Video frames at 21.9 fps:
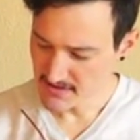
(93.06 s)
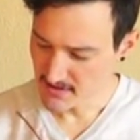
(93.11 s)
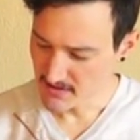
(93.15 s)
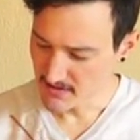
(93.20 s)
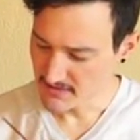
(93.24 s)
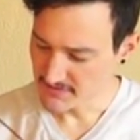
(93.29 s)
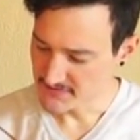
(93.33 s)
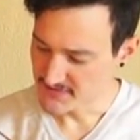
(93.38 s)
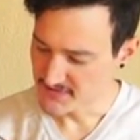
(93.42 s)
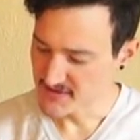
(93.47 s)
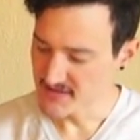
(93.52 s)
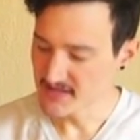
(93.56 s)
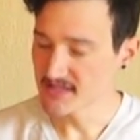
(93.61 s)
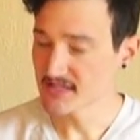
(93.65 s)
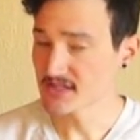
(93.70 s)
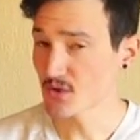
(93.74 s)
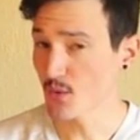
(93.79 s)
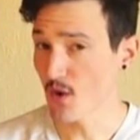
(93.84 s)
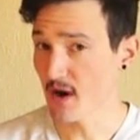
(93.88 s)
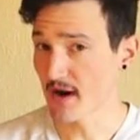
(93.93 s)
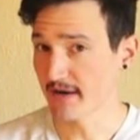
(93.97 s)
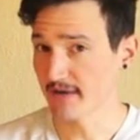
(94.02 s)
of the
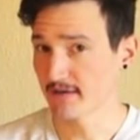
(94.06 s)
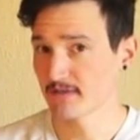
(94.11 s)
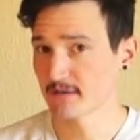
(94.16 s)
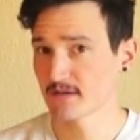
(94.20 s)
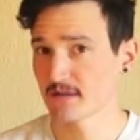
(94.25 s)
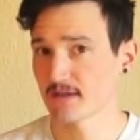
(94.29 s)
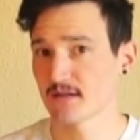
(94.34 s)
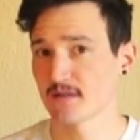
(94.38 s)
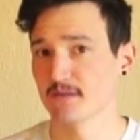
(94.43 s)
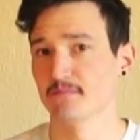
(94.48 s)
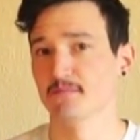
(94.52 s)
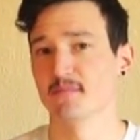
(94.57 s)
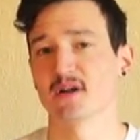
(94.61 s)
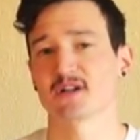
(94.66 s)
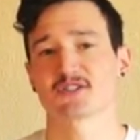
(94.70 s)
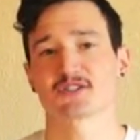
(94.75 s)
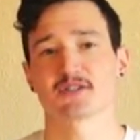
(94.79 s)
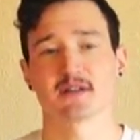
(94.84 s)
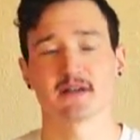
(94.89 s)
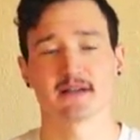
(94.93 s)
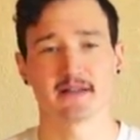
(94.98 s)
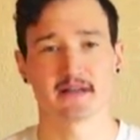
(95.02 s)
Squire,
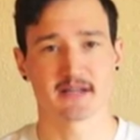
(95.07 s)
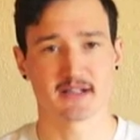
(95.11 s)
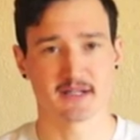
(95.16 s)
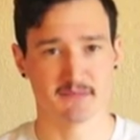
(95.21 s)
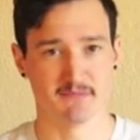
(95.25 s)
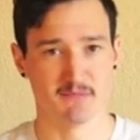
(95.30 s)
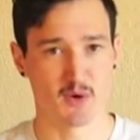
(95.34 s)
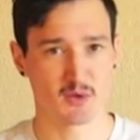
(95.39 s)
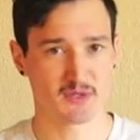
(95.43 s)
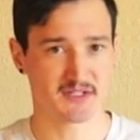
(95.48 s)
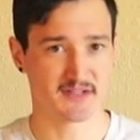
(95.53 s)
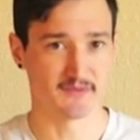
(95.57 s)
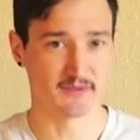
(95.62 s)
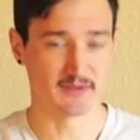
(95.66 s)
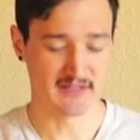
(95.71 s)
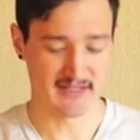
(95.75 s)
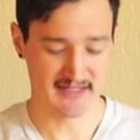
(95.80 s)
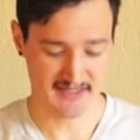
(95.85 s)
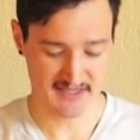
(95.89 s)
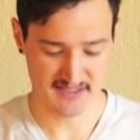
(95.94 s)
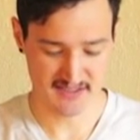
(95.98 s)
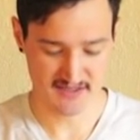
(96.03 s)
much like most of the
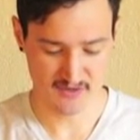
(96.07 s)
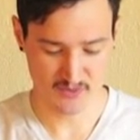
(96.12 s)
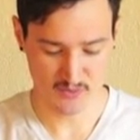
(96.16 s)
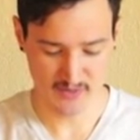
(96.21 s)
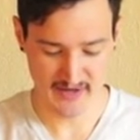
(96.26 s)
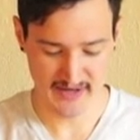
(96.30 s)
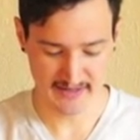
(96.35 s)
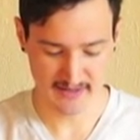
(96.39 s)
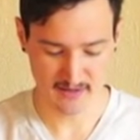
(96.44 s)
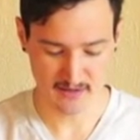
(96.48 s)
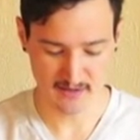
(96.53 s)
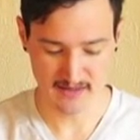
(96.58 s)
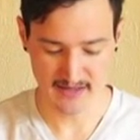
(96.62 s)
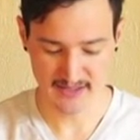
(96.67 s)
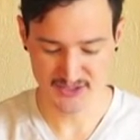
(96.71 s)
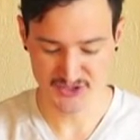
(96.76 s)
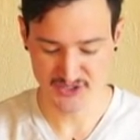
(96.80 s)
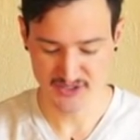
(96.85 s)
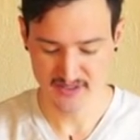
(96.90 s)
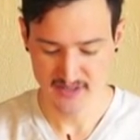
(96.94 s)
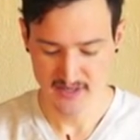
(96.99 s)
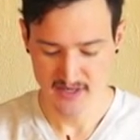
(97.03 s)
lenses in the RAEN
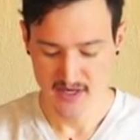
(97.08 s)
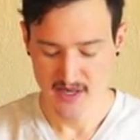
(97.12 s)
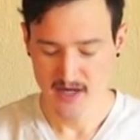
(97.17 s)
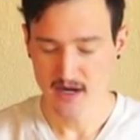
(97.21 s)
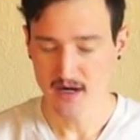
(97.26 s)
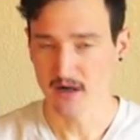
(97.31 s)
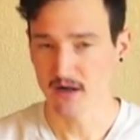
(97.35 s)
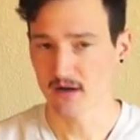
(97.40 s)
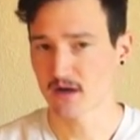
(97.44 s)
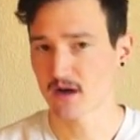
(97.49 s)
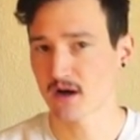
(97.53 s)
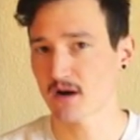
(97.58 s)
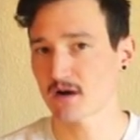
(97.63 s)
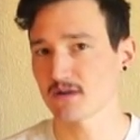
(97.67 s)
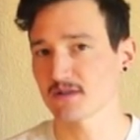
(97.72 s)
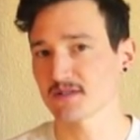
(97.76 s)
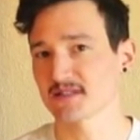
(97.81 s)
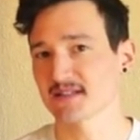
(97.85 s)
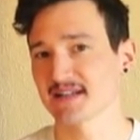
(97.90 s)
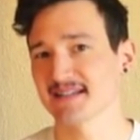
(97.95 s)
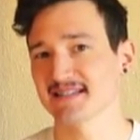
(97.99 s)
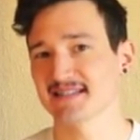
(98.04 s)
collection, are Carl
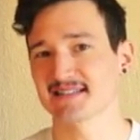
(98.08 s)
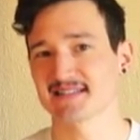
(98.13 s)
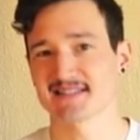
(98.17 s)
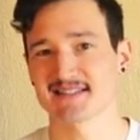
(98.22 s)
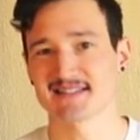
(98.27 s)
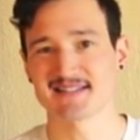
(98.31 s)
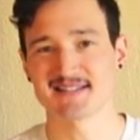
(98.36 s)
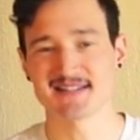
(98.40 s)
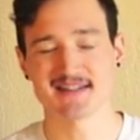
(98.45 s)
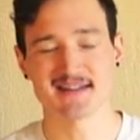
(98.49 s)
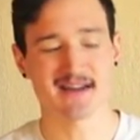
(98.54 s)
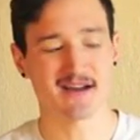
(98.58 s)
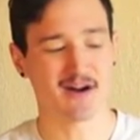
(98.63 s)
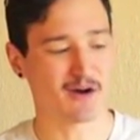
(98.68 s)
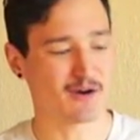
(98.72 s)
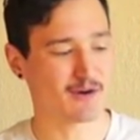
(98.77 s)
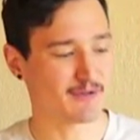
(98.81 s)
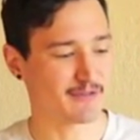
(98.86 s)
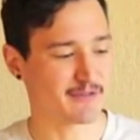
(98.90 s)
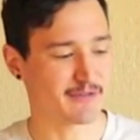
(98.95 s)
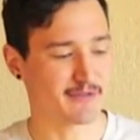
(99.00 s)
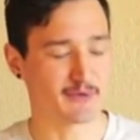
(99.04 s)
Zeiss
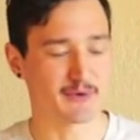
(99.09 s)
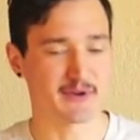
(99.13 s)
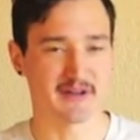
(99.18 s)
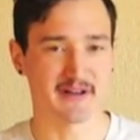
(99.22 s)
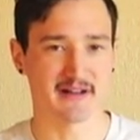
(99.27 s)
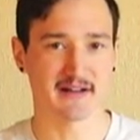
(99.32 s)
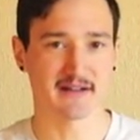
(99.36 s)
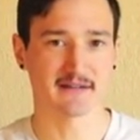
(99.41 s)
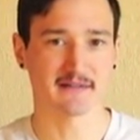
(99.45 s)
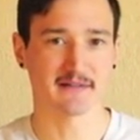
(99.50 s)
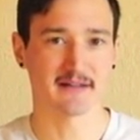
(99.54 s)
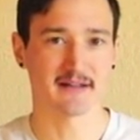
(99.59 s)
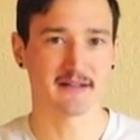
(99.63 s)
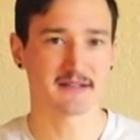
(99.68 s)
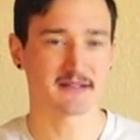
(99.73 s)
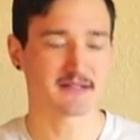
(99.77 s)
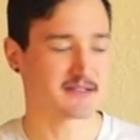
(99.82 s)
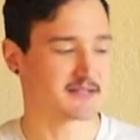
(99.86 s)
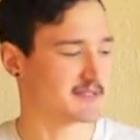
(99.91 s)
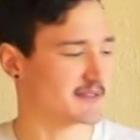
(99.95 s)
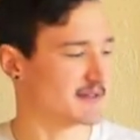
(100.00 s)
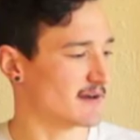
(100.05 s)
CR39 lens.
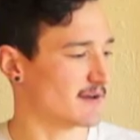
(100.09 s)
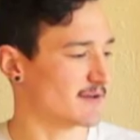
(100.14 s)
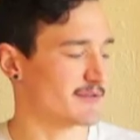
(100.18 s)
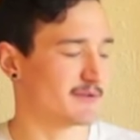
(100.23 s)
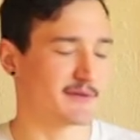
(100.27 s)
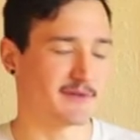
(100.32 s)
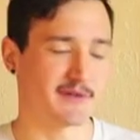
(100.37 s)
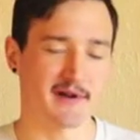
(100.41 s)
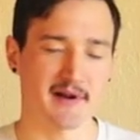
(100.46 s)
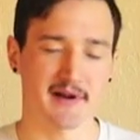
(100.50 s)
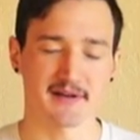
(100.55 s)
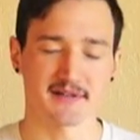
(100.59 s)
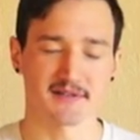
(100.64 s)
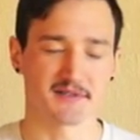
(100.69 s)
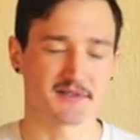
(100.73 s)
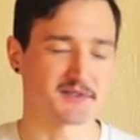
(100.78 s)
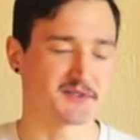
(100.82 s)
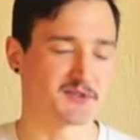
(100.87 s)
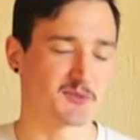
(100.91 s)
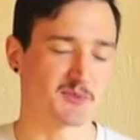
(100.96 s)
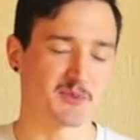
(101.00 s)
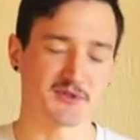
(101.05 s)
CR39 is a
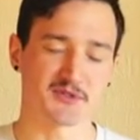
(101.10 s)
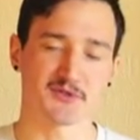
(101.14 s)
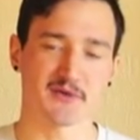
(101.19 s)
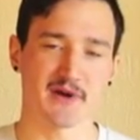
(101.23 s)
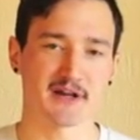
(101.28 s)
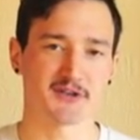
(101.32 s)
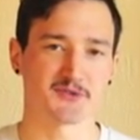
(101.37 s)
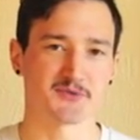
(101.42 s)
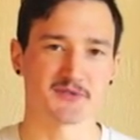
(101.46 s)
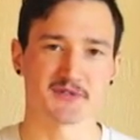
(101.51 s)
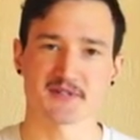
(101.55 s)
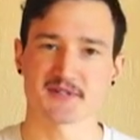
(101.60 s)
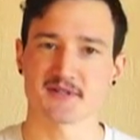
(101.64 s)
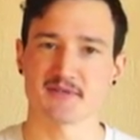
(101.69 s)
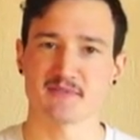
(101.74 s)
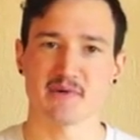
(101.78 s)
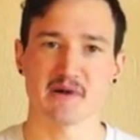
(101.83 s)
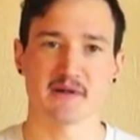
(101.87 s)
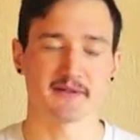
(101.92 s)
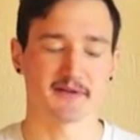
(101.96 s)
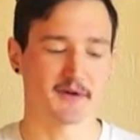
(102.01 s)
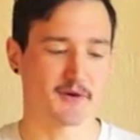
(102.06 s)
super scratch-resistant
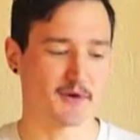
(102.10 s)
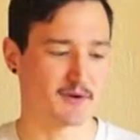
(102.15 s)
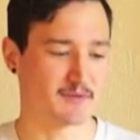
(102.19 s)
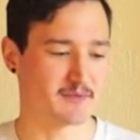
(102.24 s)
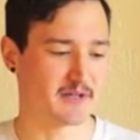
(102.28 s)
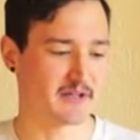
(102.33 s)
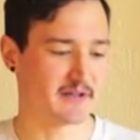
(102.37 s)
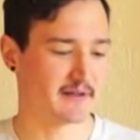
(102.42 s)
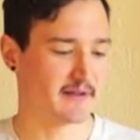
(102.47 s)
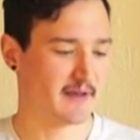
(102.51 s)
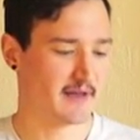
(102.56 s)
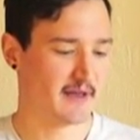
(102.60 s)
polycarbonate.